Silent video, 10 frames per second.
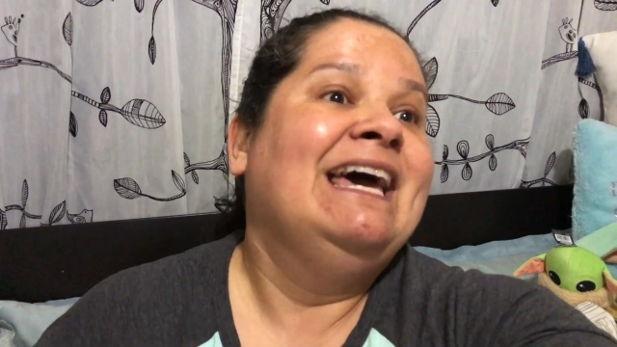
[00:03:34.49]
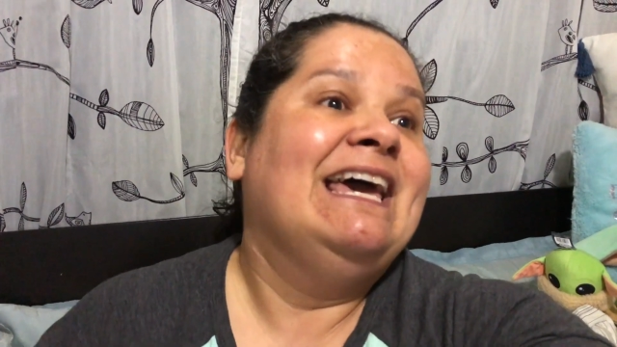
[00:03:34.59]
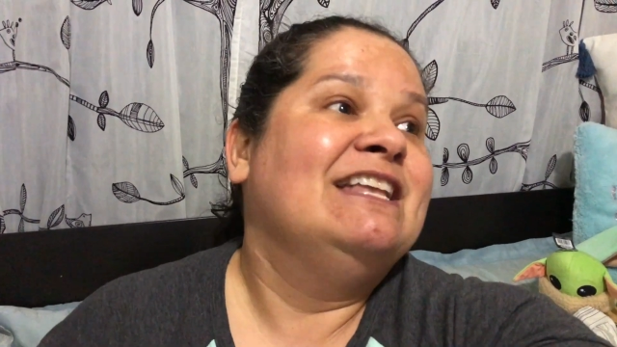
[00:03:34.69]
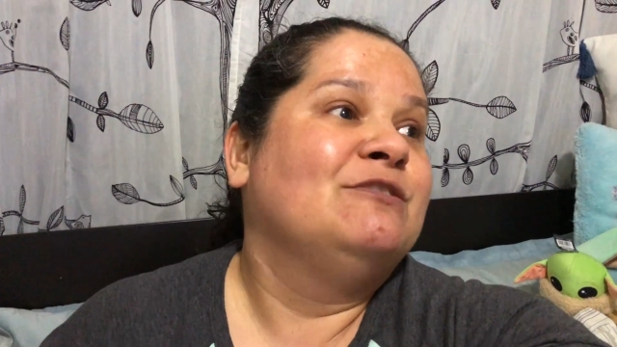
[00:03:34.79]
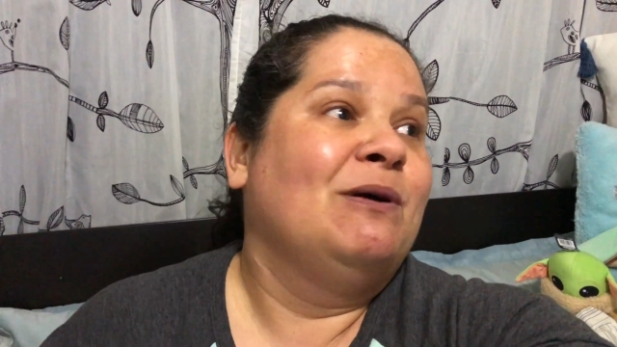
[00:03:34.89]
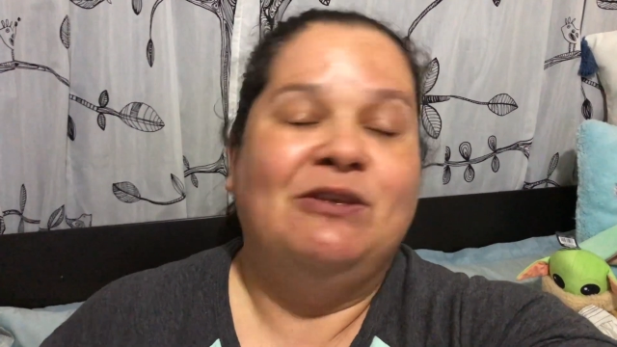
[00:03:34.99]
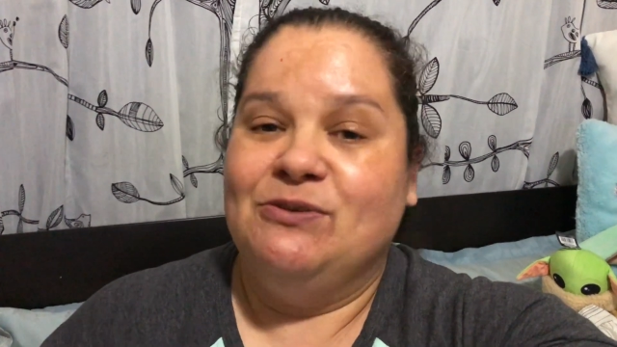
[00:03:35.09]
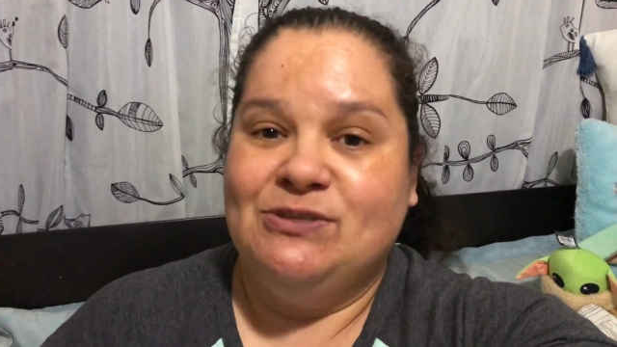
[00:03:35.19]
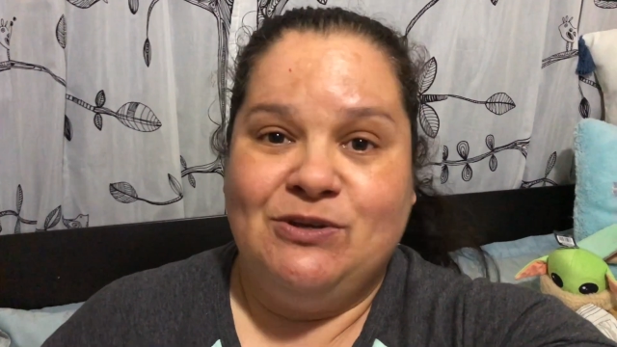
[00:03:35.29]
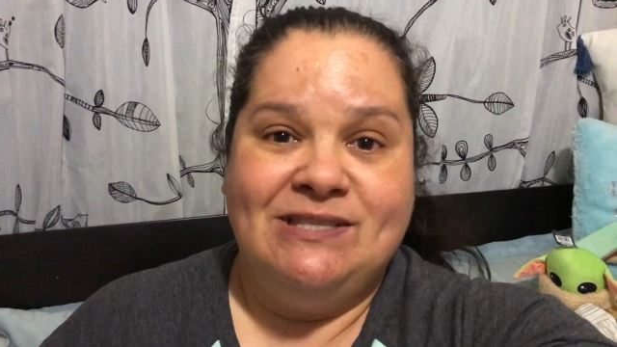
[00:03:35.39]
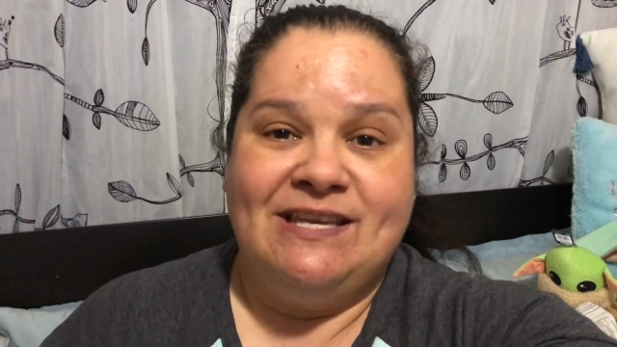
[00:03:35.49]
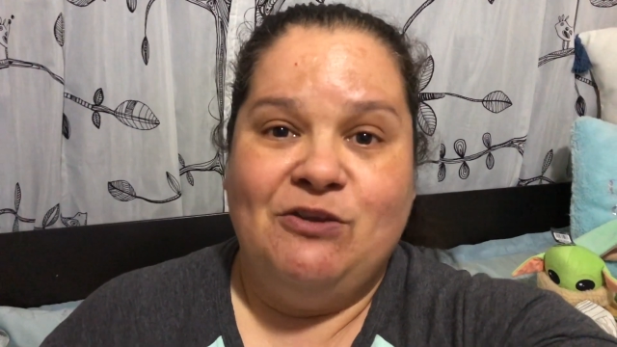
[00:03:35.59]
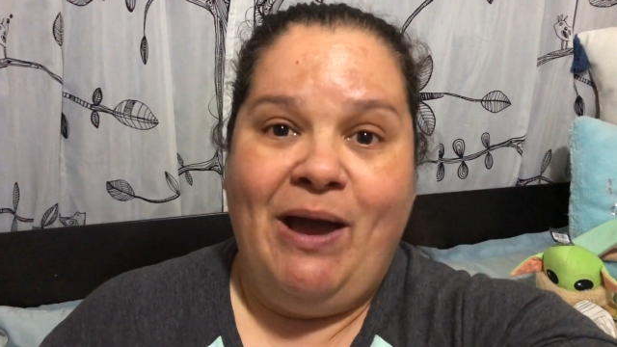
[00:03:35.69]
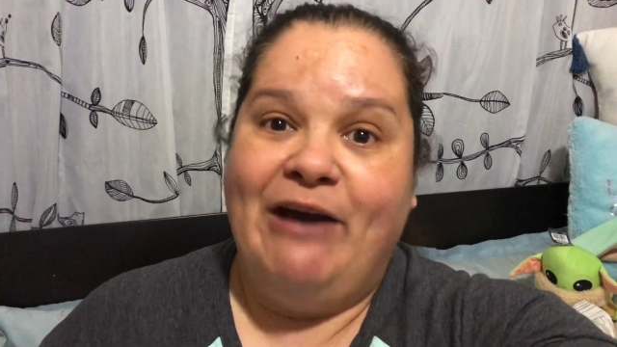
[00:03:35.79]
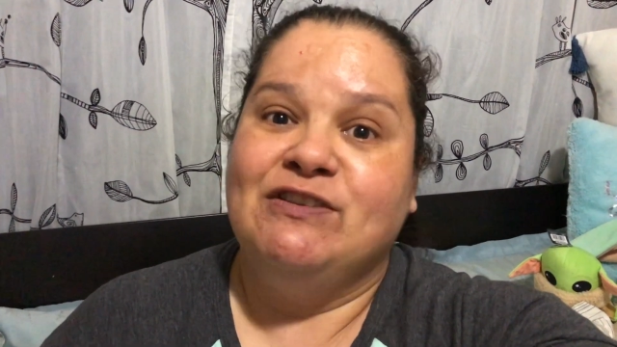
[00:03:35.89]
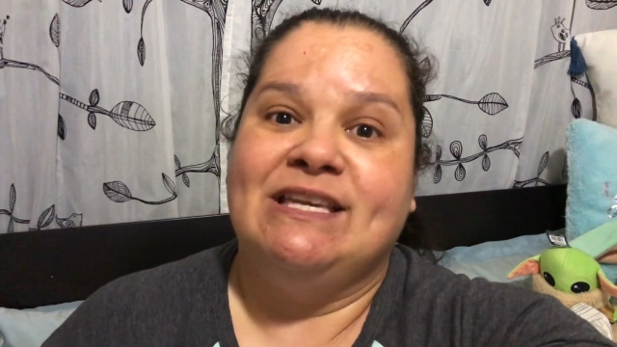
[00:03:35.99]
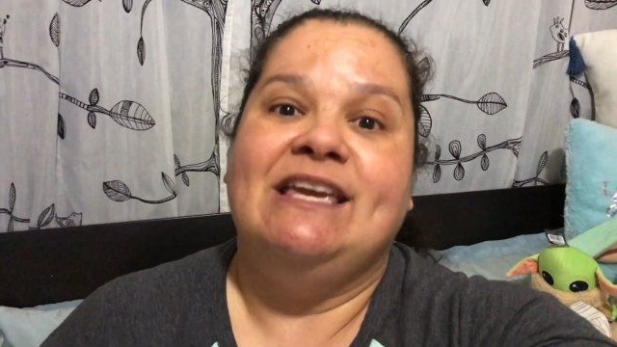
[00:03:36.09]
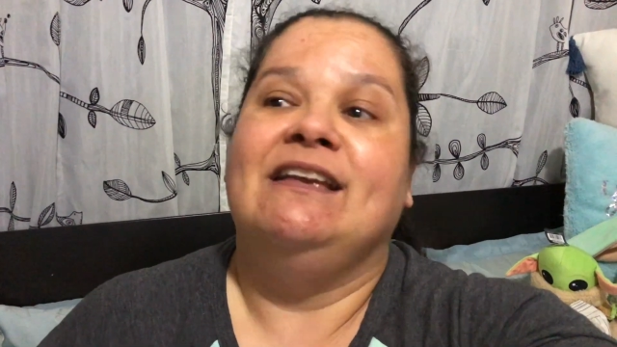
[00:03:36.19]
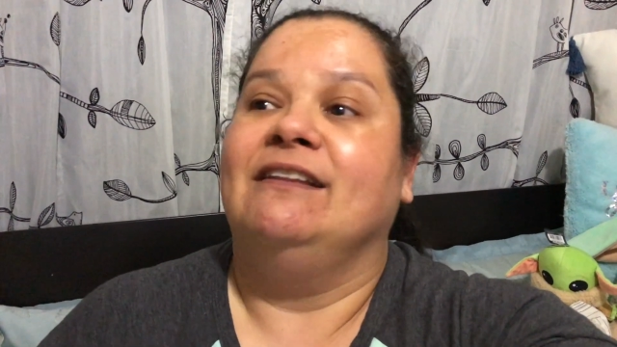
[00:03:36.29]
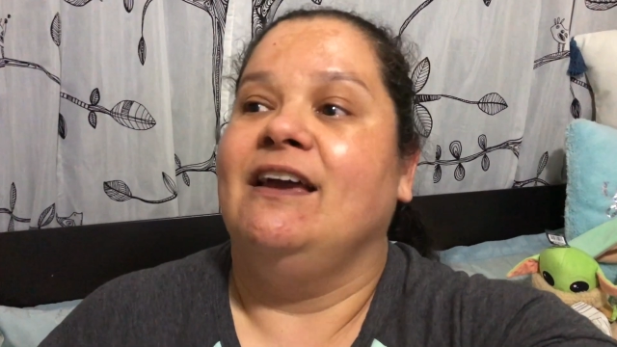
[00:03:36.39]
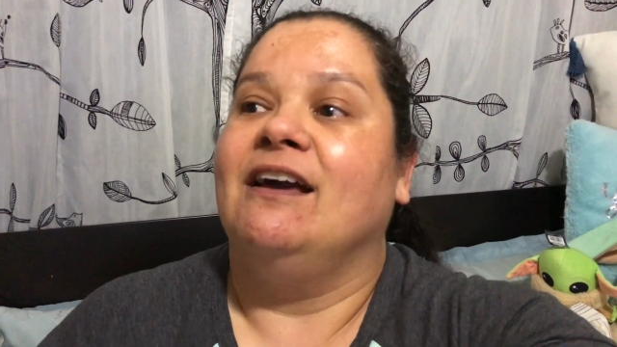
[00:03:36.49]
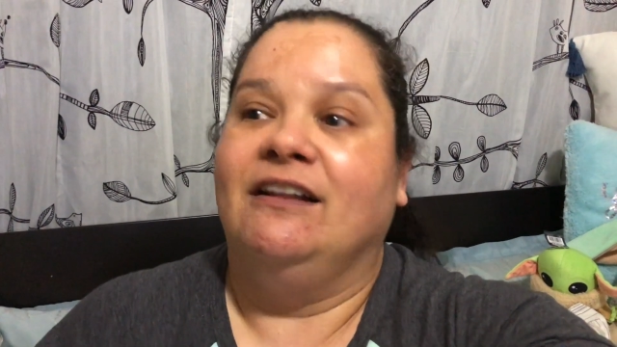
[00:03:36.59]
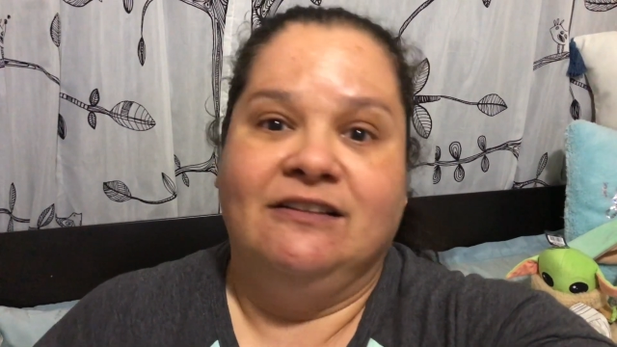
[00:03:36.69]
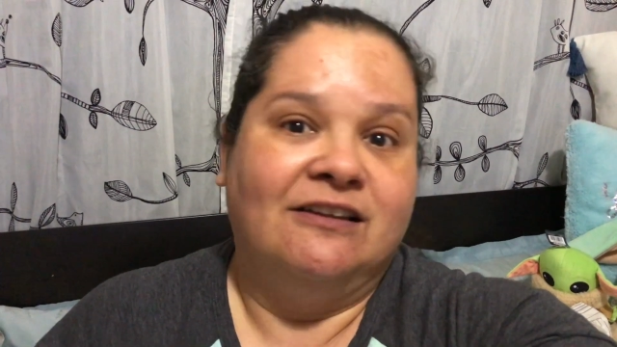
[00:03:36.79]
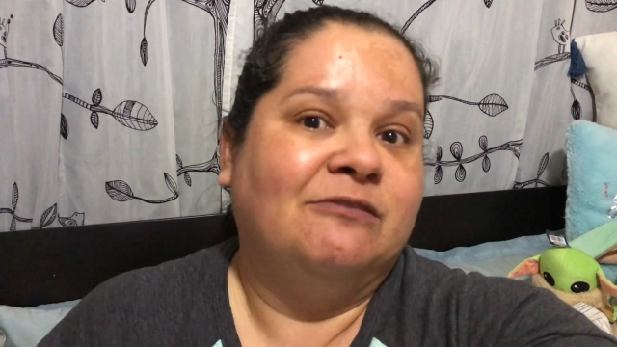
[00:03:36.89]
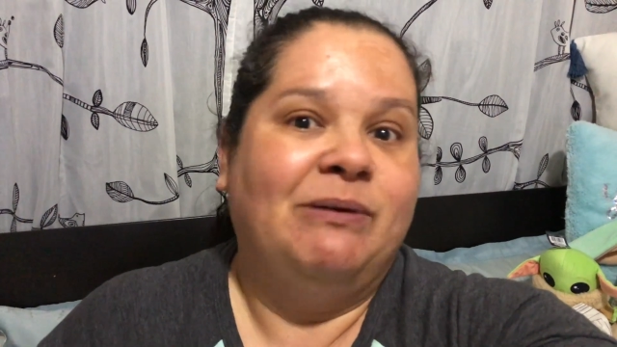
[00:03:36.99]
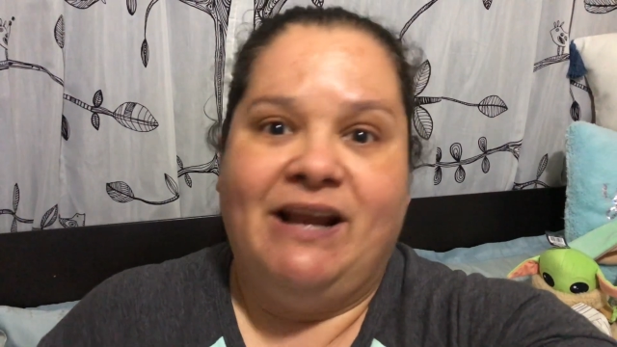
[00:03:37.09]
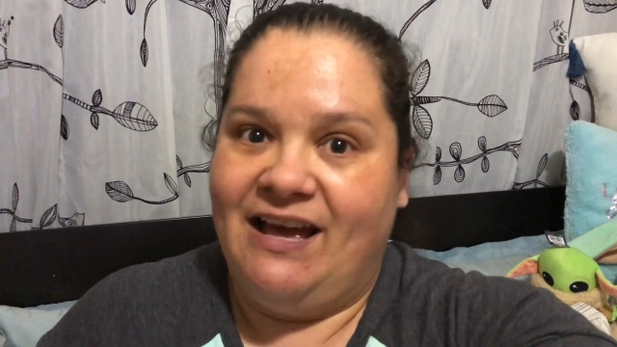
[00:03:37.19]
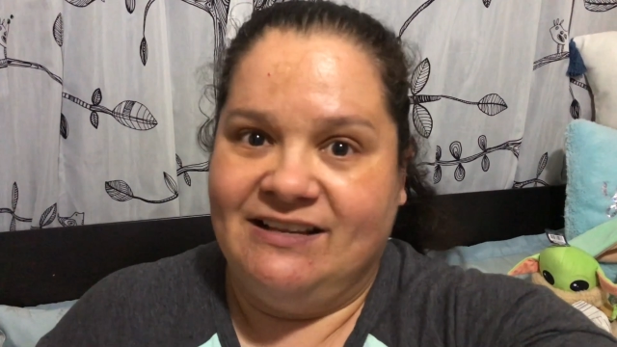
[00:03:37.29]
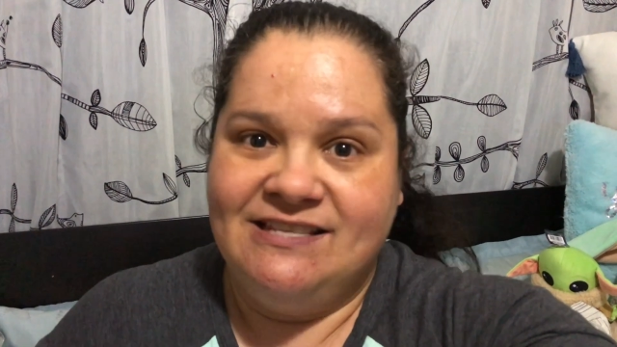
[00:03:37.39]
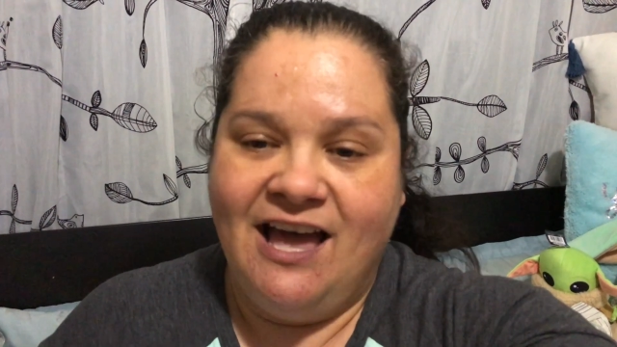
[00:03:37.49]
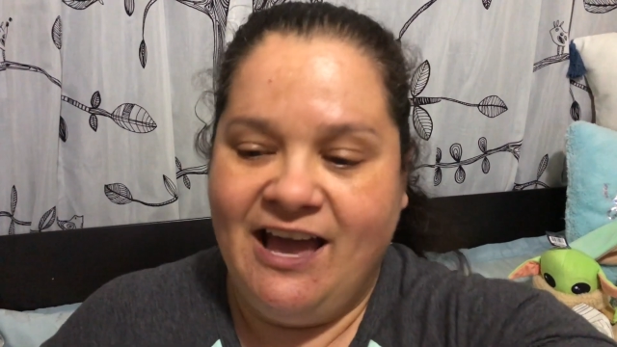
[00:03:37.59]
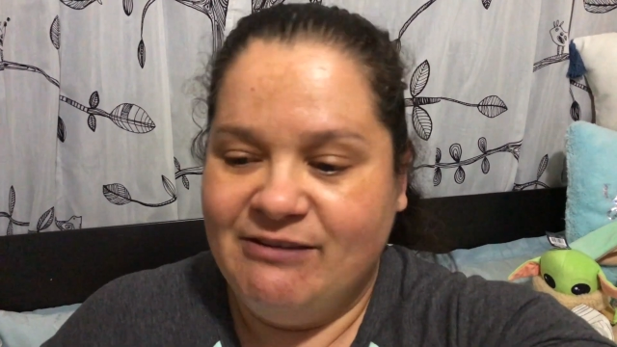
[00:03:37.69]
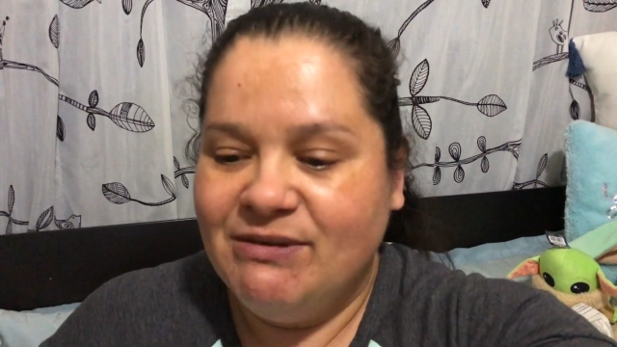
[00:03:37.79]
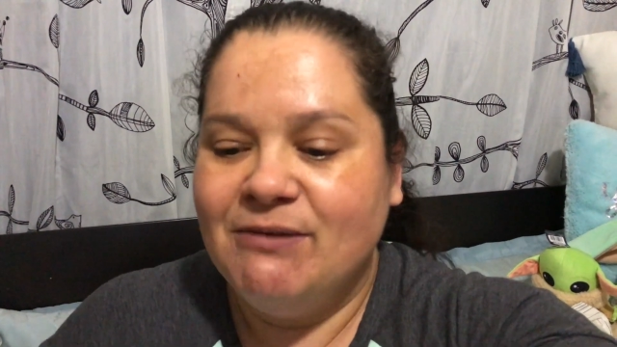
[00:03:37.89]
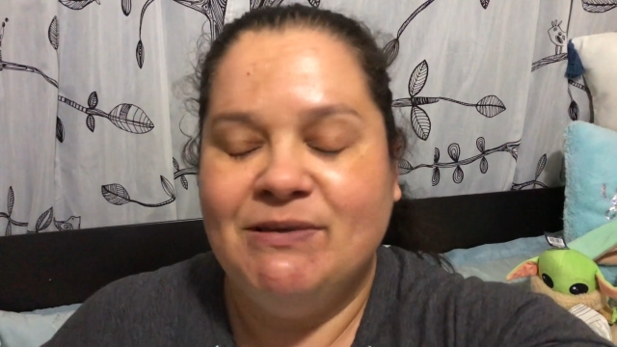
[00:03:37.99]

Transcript: It's one of those treats that you have to eat like a little bit at a time